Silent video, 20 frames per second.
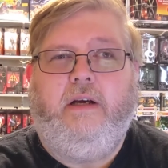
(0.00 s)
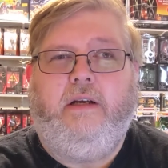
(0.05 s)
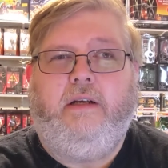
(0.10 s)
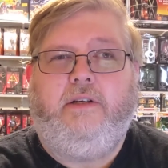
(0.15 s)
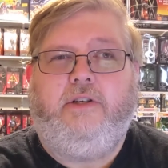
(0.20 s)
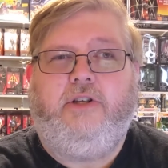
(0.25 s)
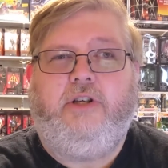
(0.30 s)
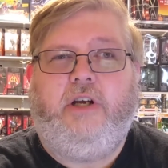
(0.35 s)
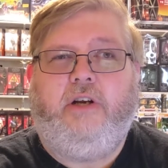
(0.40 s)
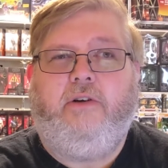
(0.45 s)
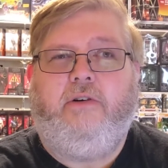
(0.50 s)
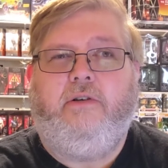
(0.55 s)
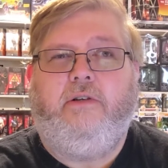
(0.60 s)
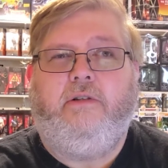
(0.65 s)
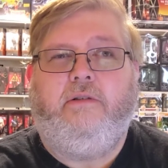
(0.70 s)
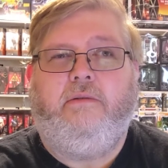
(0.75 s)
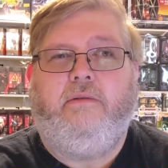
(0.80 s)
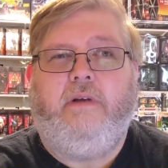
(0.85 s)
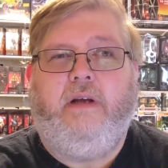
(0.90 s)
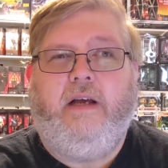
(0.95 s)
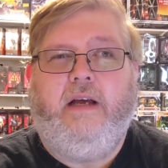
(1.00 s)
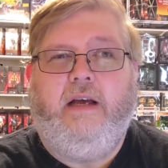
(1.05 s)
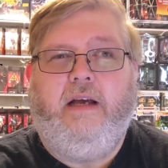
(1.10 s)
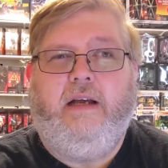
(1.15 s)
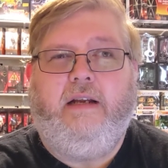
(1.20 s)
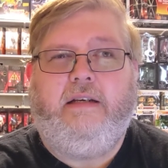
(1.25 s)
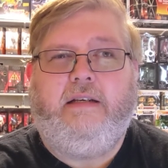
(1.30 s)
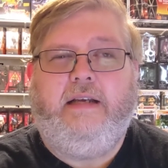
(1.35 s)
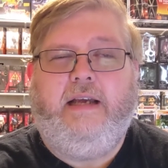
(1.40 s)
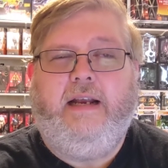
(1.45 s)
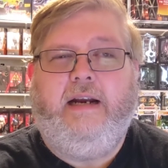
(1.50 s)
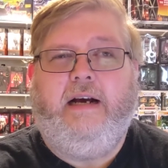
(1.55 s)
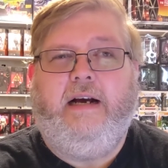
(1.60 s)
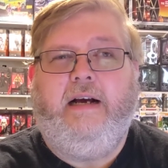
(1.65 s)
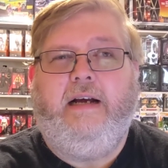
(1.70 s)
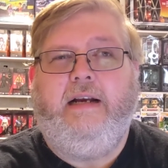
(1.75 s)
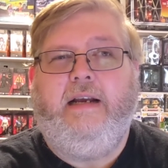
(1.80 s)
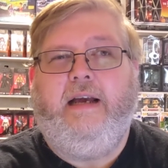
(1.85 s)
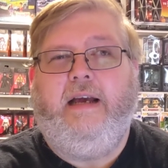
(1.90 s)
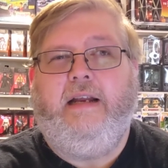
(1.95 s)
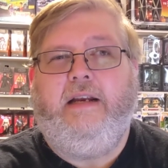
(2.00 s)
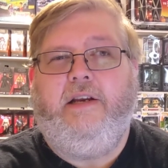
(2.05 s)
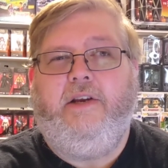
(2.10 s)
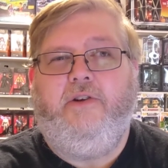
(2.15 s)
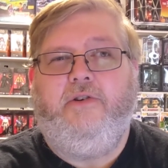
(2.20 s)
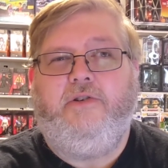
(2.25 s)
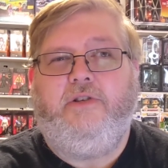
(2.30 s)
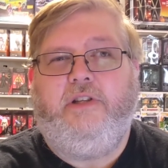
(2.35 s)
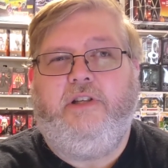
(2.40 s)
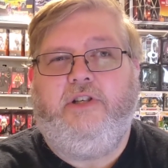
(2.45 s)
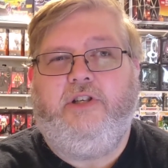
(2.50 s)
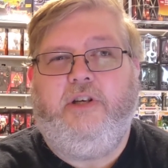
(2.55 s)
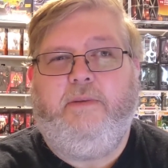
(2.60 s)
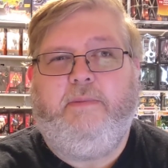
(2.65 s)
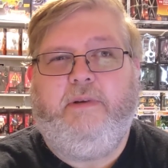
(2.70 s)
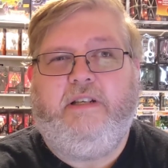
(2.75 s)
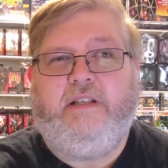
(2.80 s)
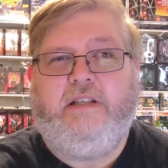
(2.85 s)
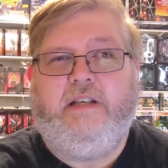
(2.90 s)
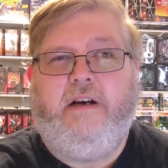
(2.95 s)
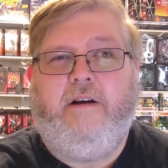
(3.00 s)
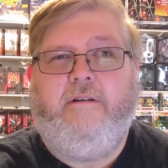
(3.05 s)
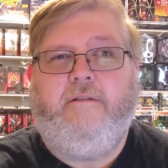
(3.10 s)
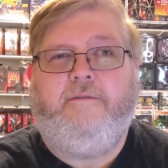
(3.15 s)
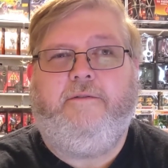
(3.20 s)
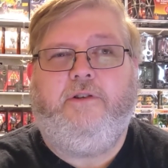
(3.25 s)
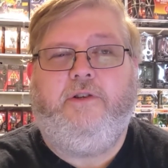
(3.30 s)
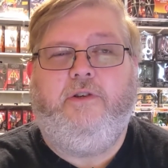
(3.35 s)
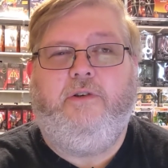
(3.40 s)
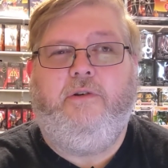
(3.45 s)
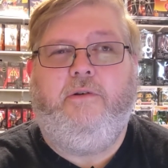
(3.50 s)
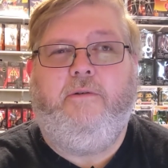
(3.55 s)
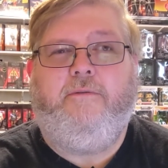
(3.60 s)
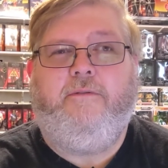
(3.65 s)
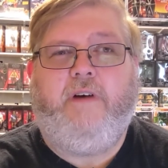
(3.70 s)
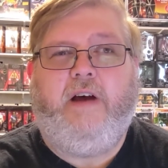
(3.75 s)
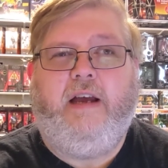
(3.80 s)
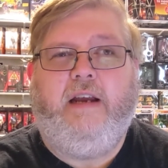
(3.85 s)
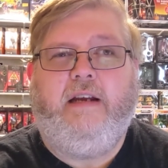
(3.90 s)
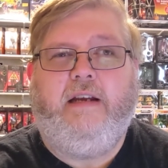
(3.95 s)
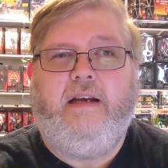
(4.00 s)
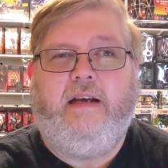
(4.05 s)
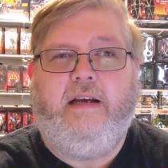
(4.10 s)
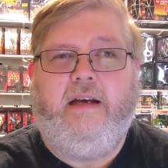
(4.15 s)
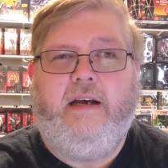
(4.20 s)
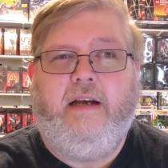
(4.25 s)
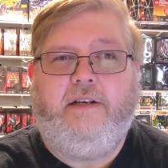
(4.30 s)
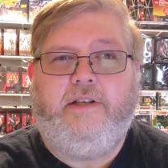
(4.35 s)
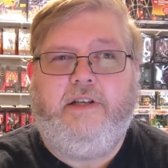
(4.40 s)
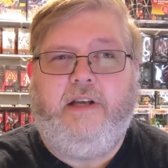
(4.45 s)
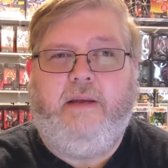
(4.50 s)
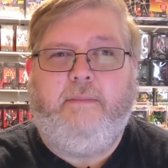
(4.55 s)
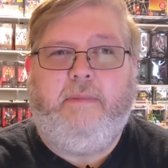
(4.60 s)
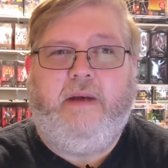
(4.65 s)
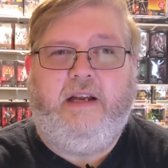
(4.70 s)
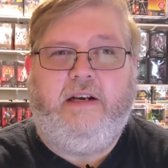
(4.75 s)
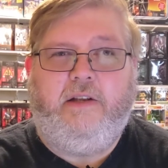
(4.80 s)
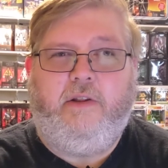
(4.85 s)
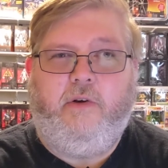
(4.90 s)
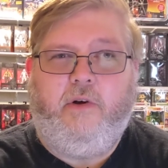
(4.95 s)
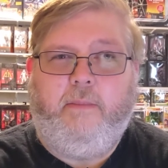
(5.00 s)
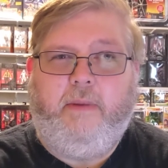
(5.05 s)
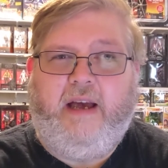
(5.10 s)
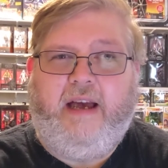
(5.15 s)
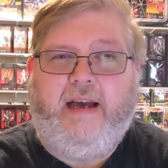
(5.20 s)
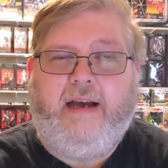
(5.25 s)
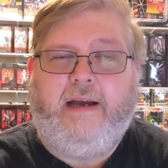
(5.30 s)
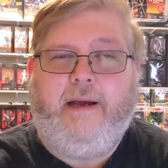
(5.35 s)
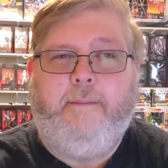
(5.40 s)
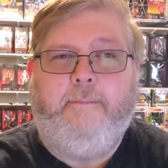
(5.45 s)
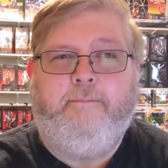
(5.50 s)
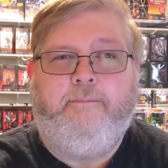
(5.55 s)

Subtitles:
shuttle to get on and use the ship itself to fight to get Mandalore back.